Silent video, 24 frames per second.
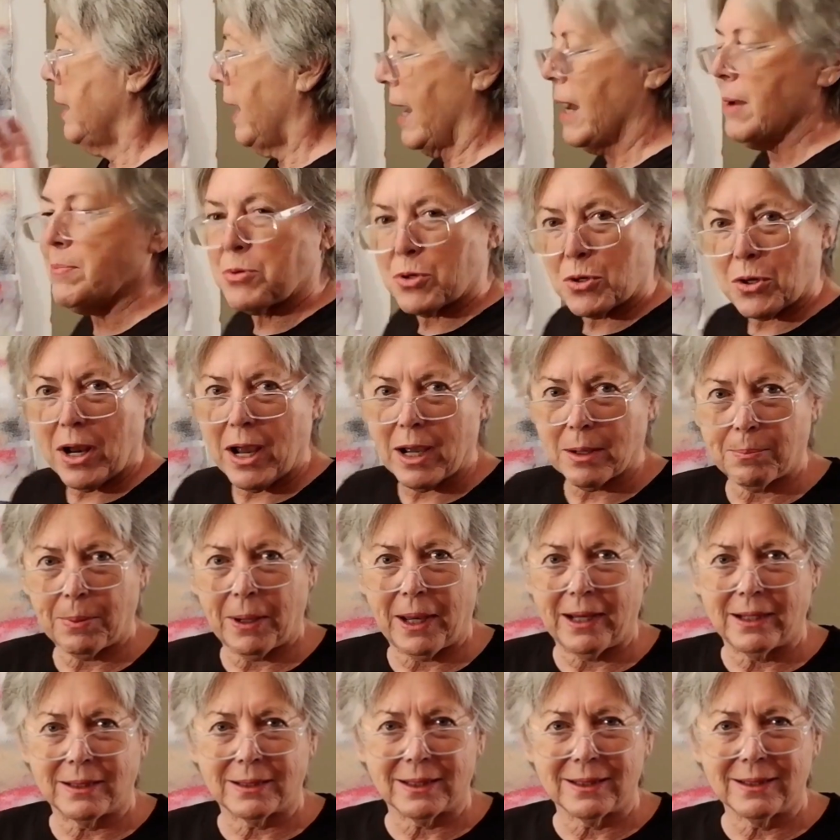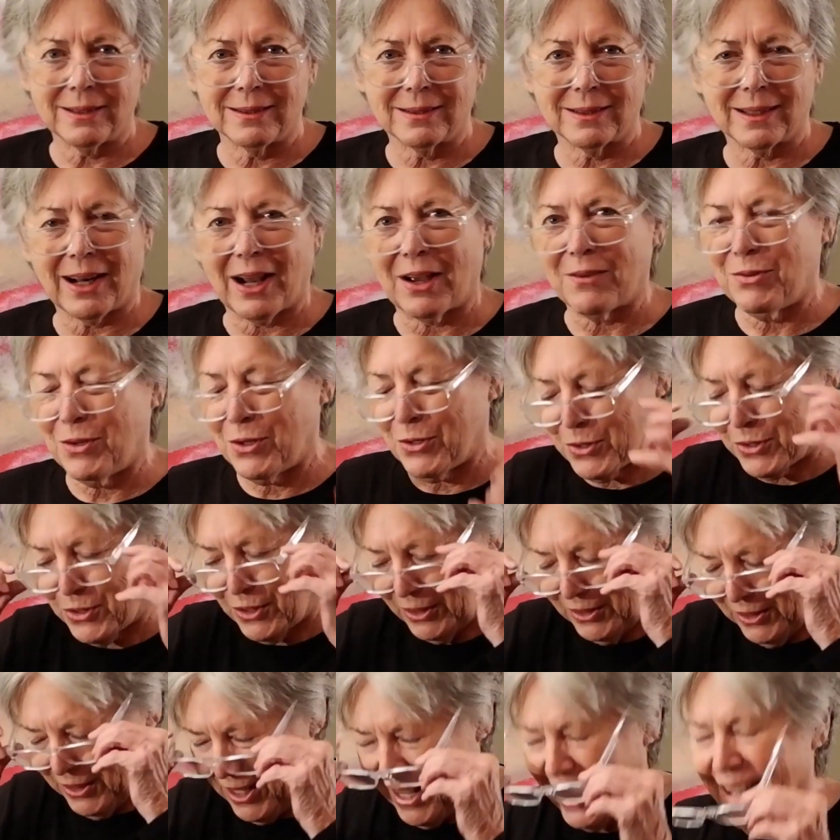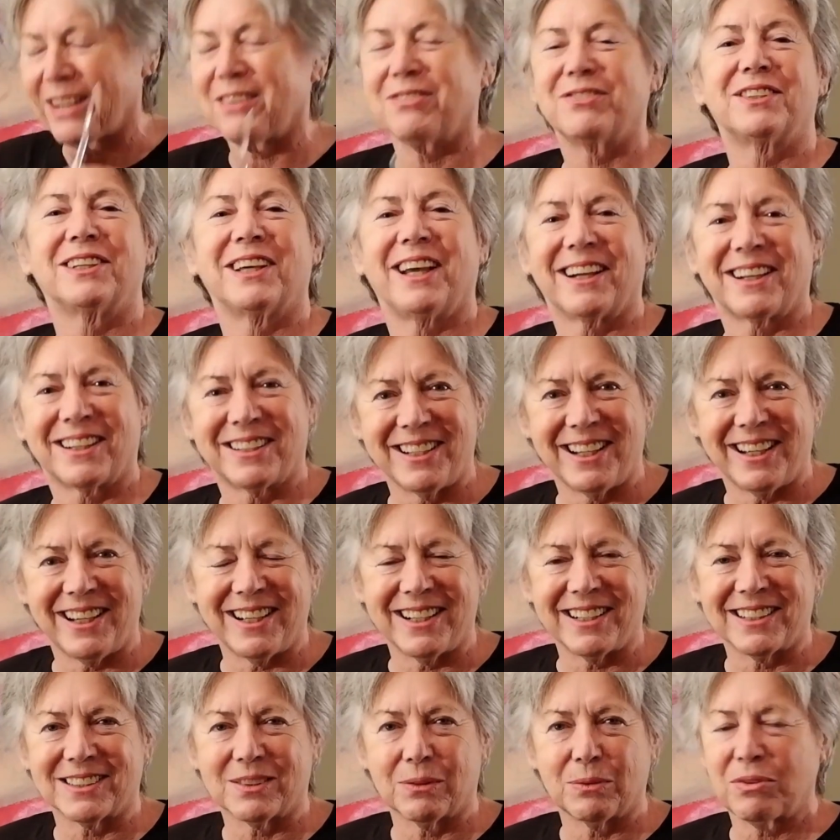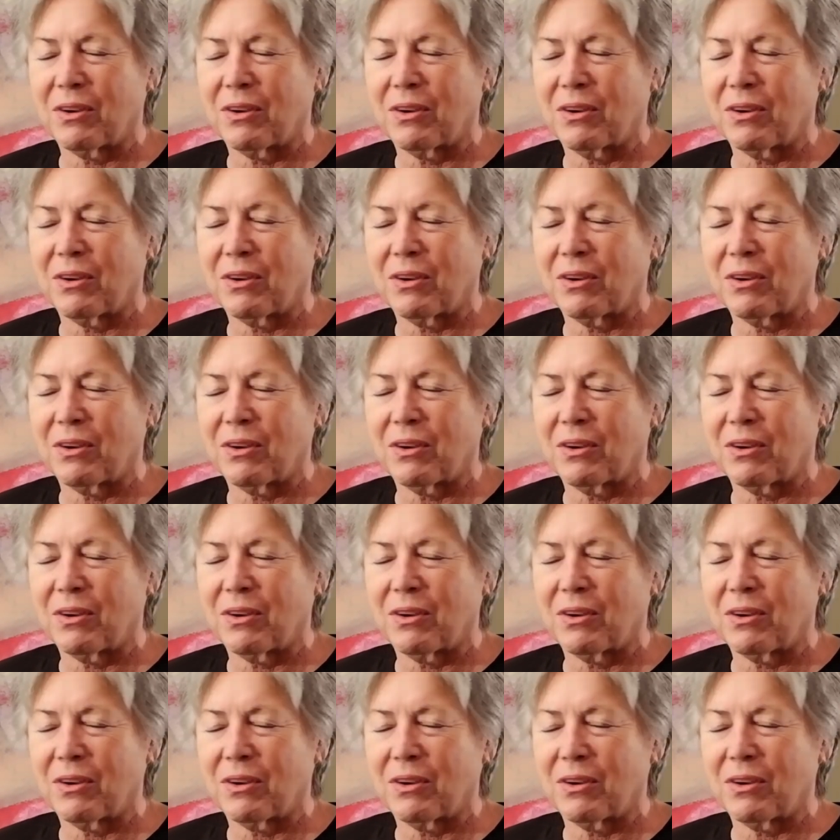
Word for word: abstract painting that I've used a lot of techniques.